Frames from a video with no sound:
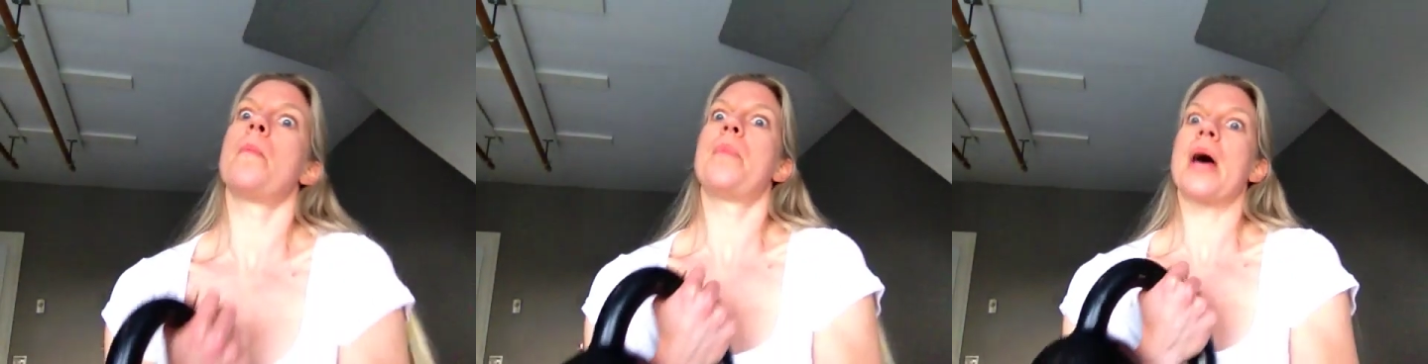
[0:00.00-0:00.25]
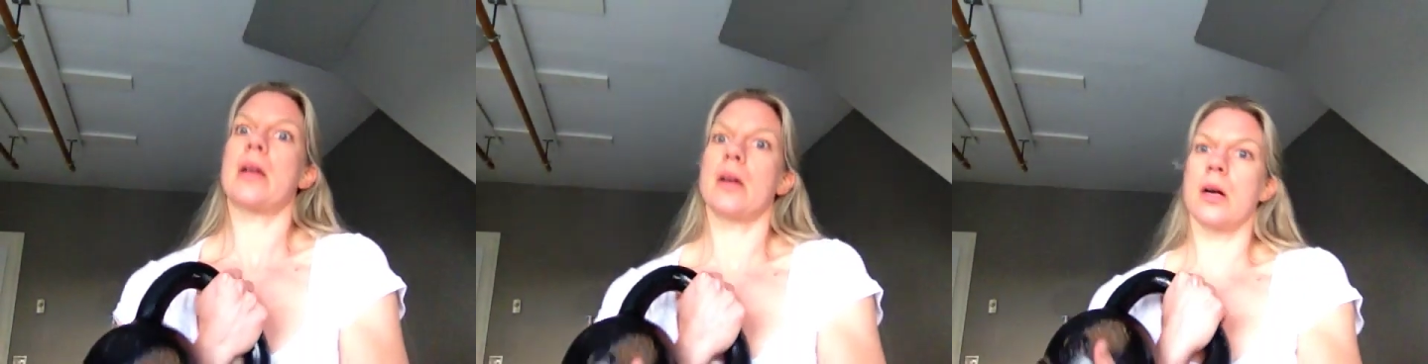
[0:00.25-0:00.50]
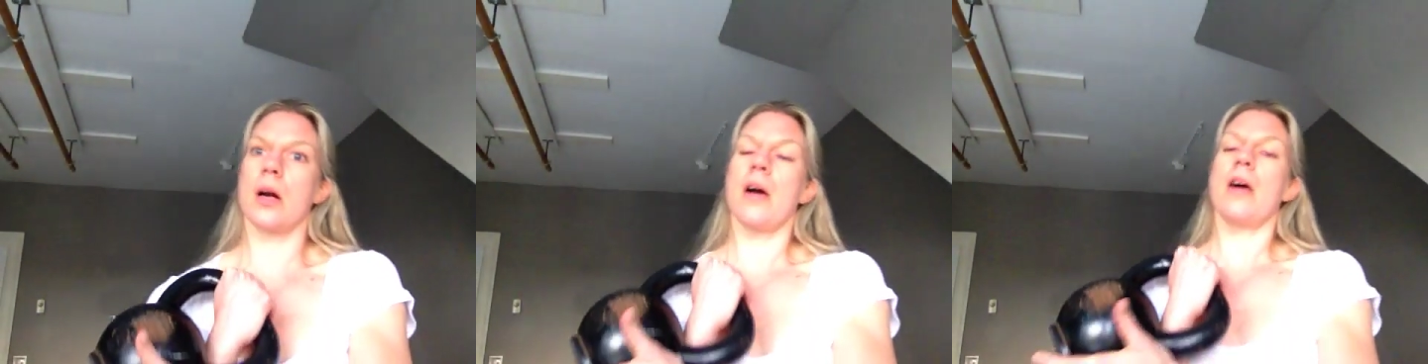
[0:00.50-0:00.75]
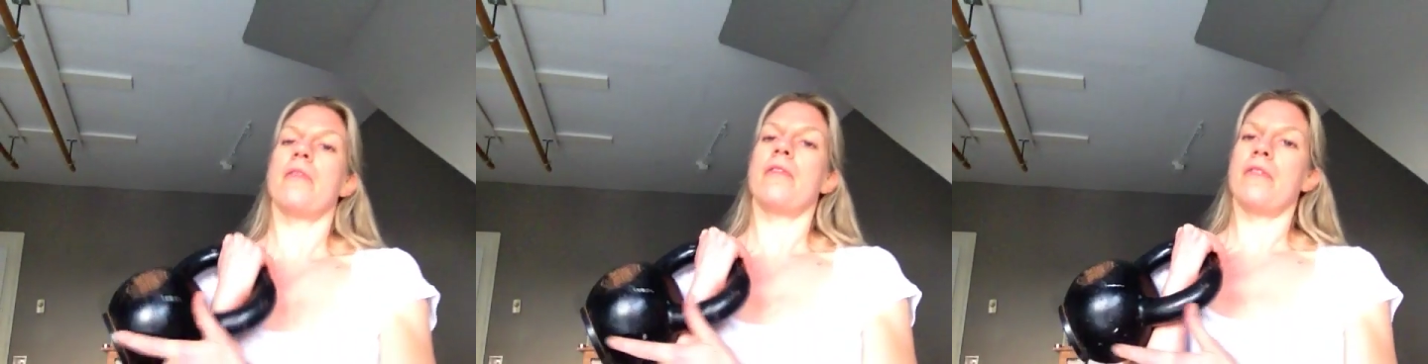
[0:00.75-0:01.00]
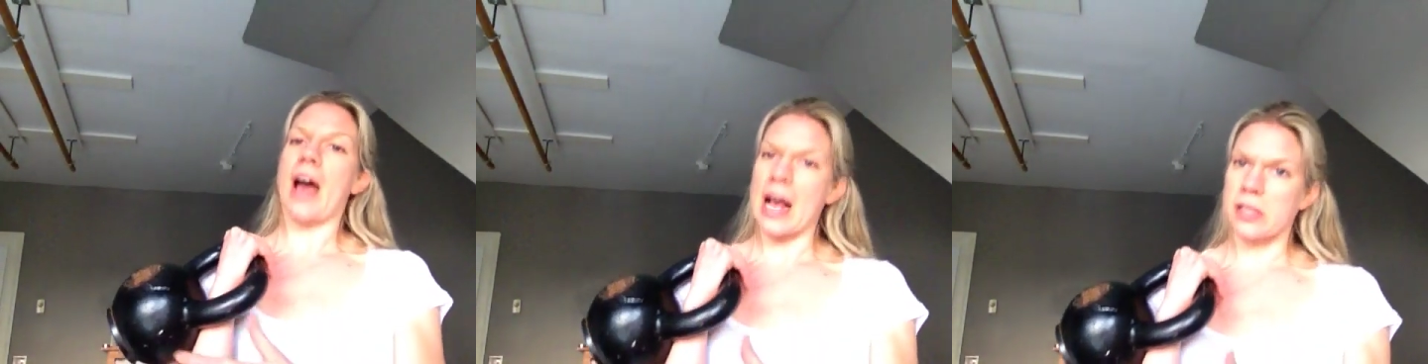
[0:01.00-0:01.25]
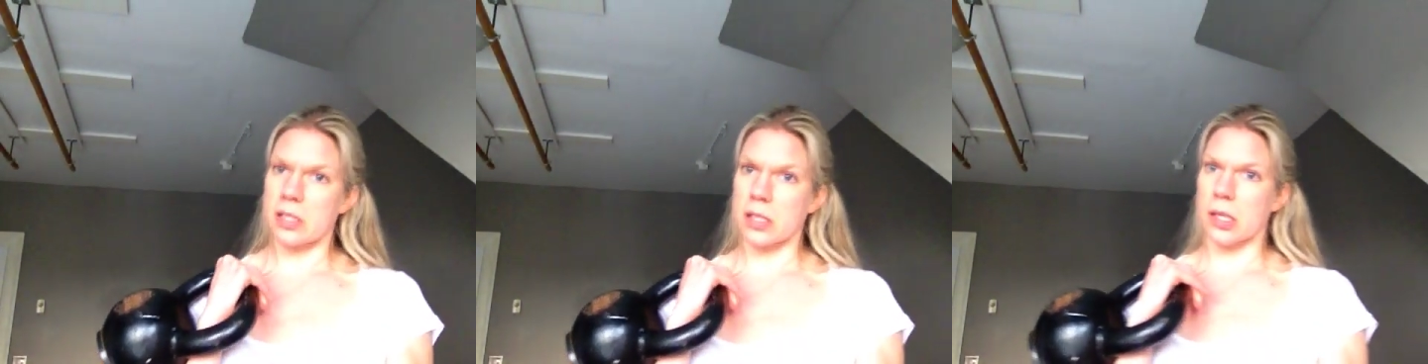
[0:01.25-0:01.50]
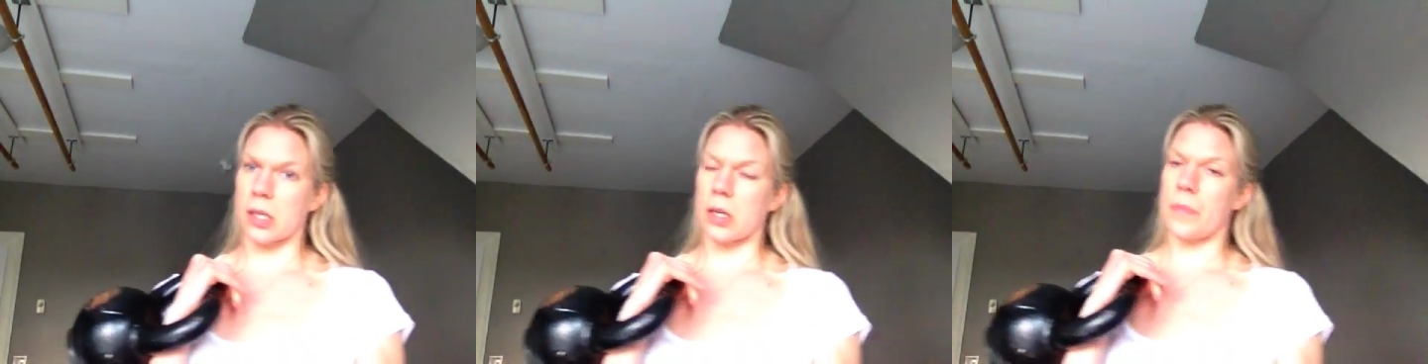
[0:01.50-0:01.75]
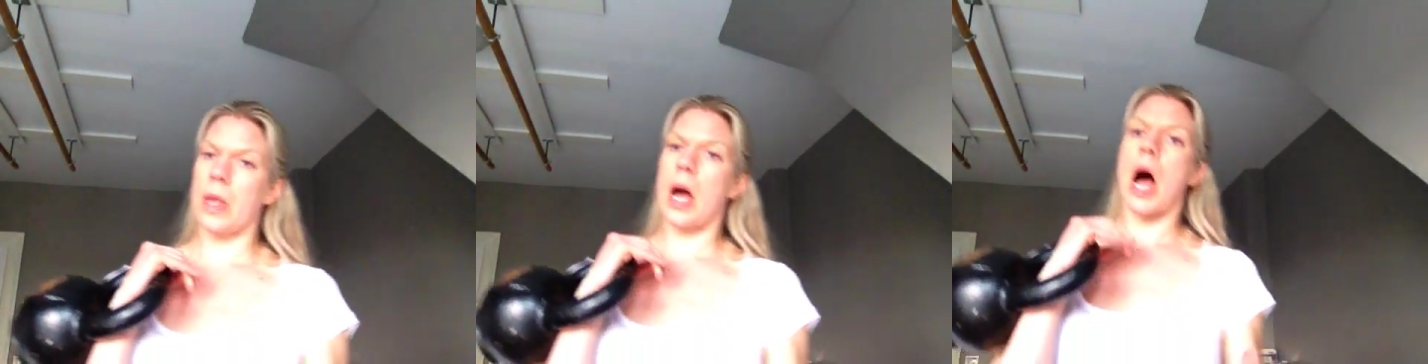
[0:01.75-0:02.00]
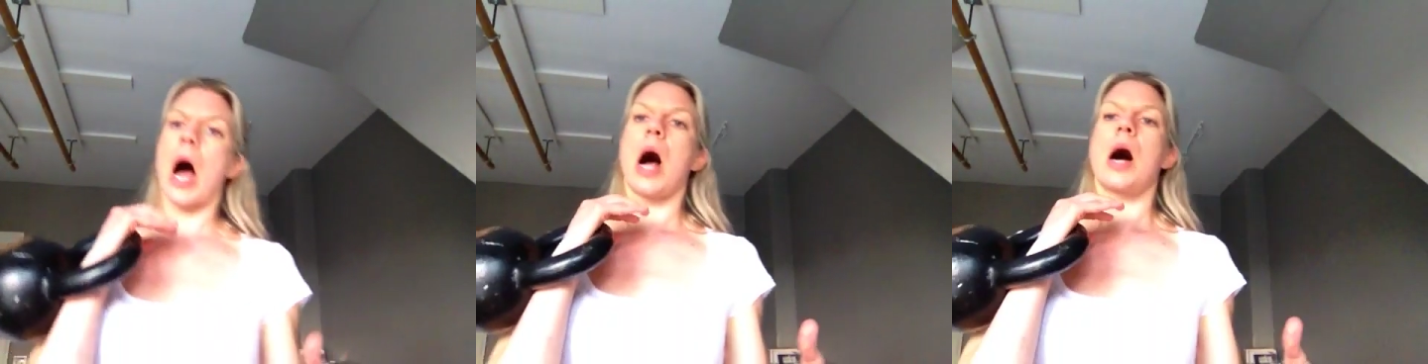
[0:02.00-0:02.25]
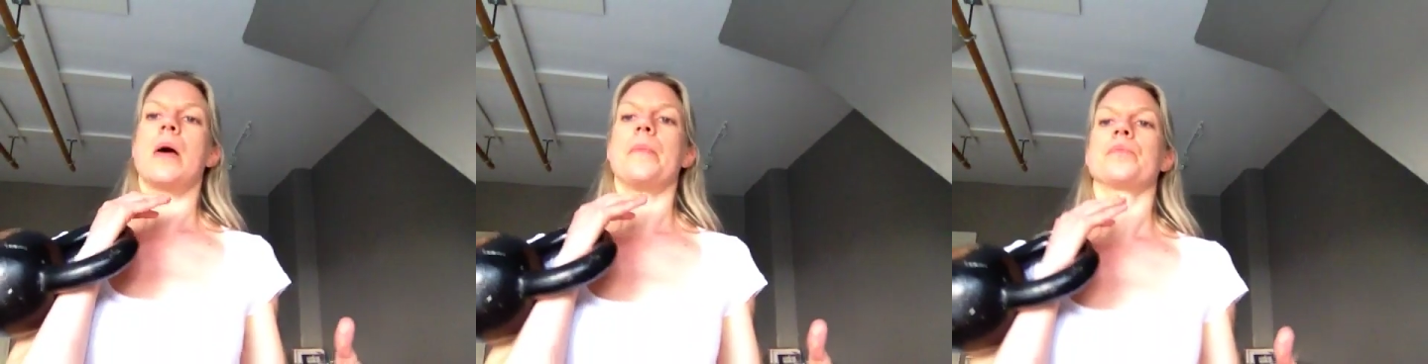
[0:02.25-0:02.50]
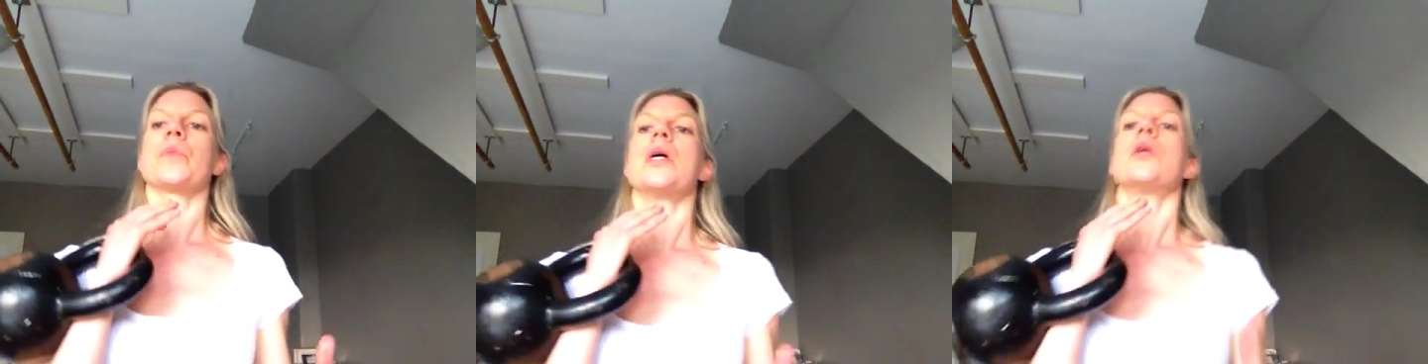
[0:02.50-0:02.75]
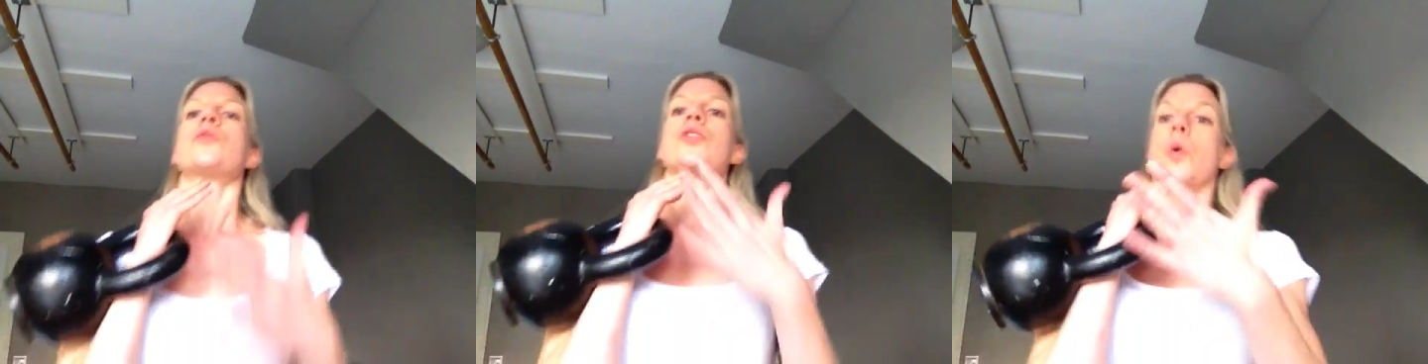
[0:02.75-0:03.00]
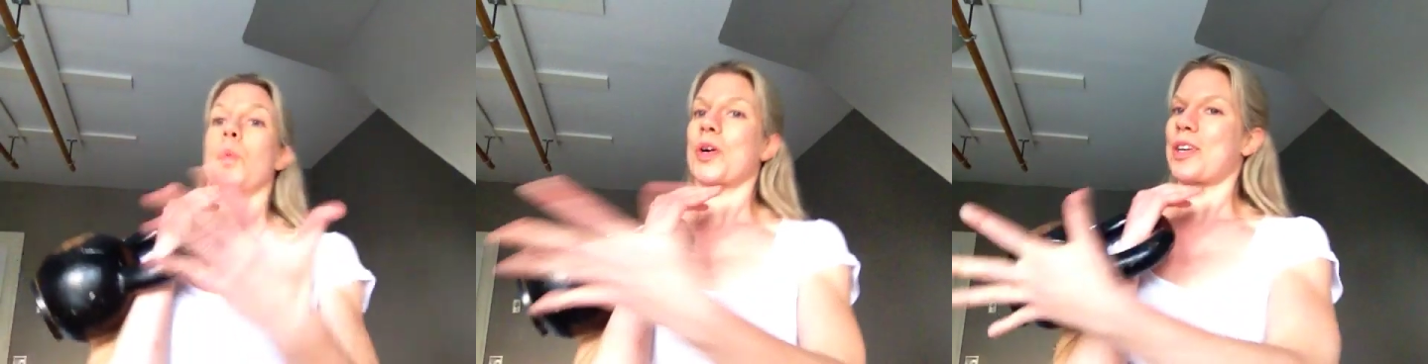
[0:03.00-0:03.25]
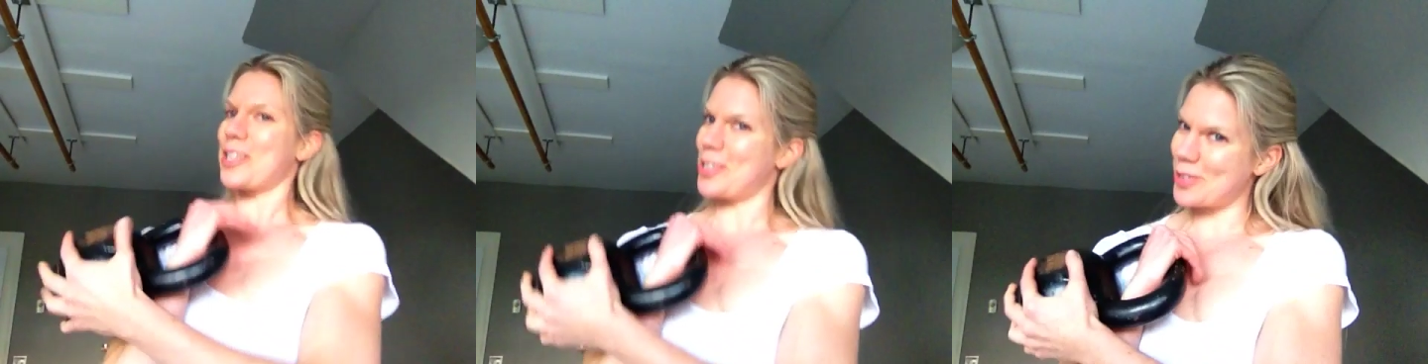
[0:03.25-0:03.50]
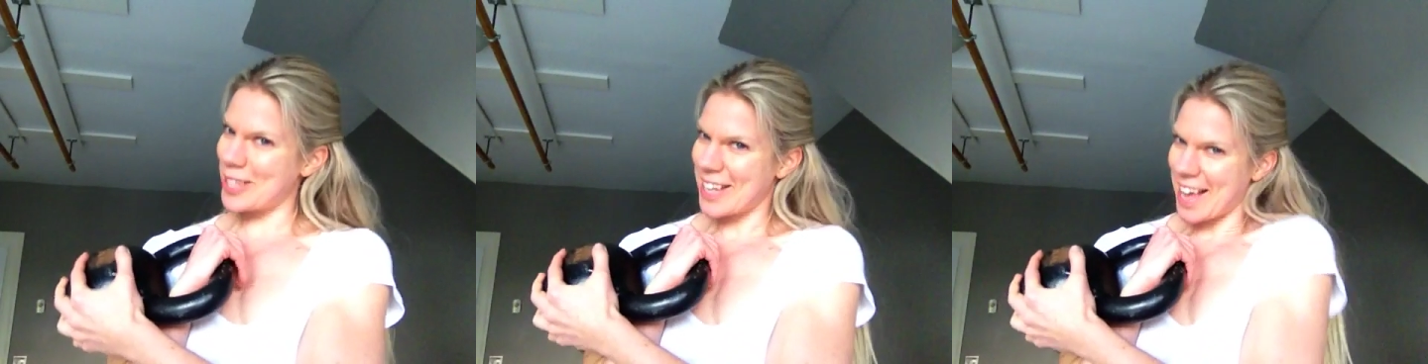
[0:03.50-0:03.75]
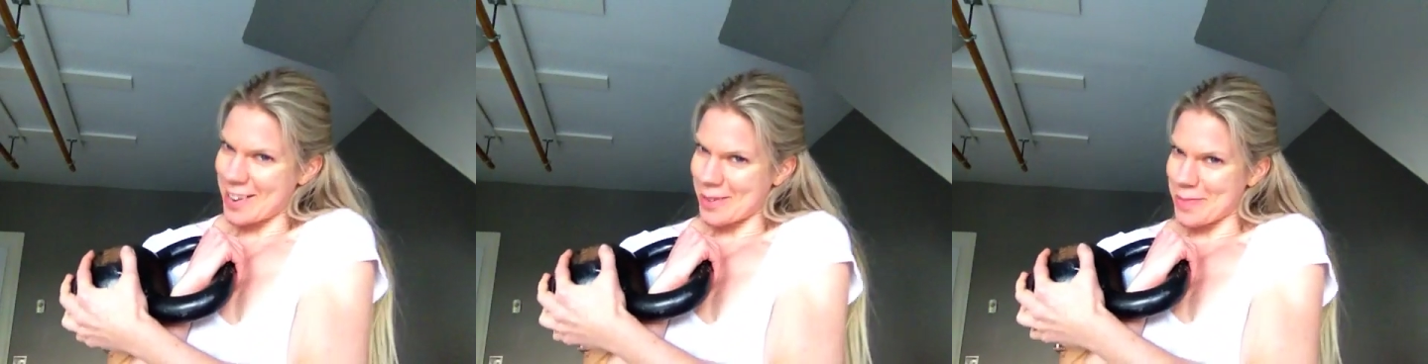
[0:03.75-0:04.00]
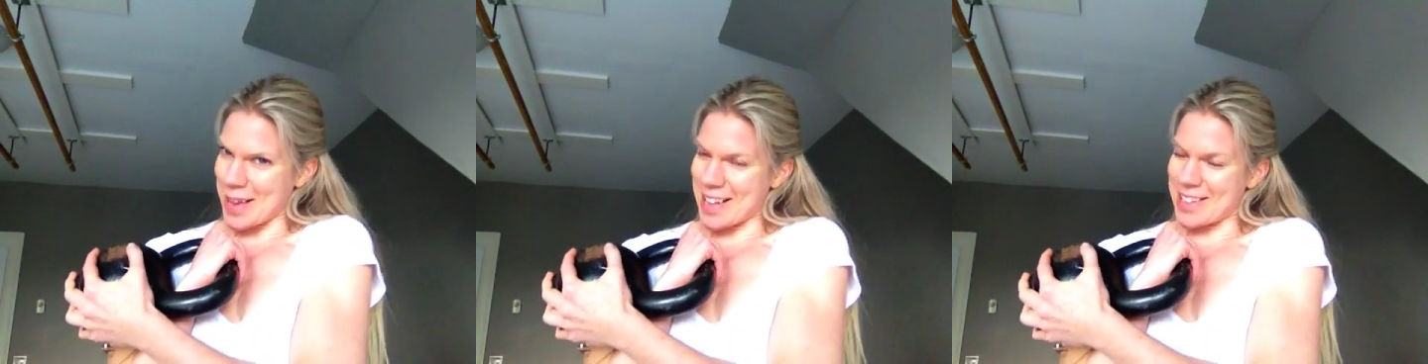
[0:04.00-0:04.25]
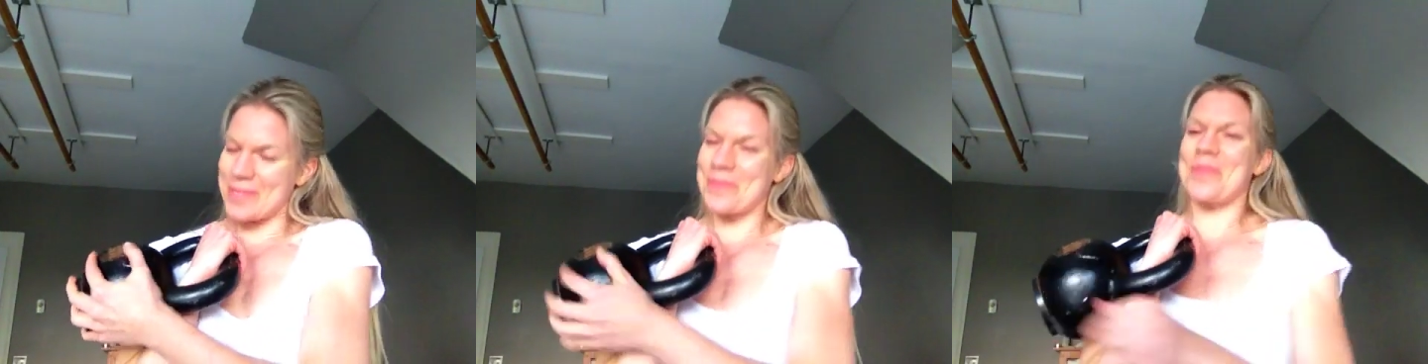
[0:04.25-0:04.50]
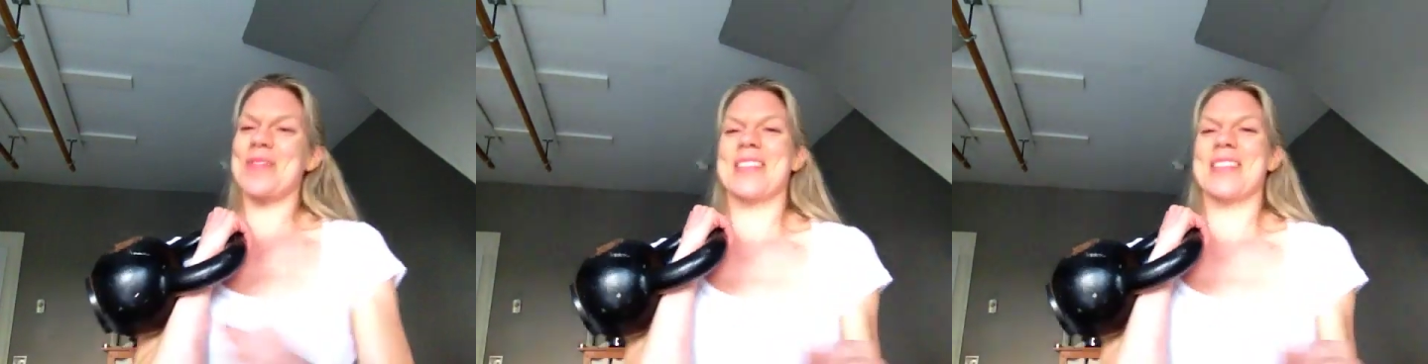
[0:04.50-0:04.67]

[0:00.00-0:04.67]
better faster. Um, so we're going to use a kettlebell.